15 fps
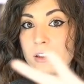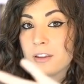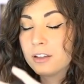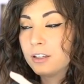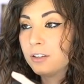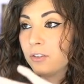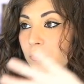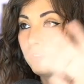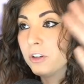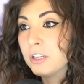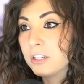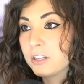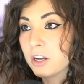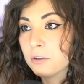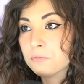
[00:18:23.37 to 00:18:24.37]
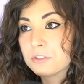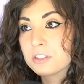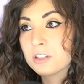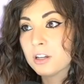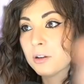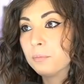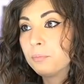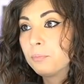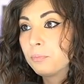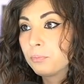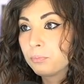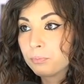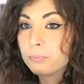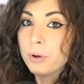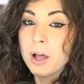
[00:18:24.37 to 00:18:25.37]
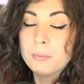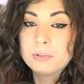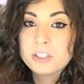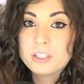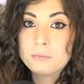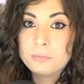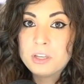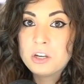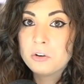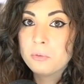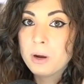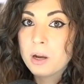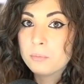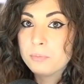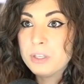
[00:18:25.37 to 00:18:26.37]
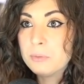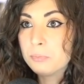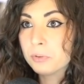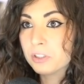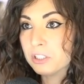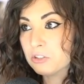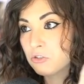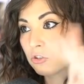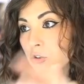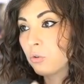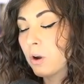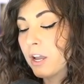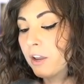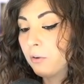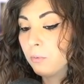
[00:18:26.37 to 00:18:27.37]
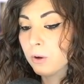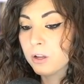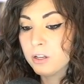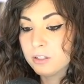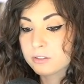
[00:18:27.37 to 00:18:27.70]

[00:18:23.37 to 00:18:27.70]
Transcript: Like when it comes to public and being around people, he's the quiet one.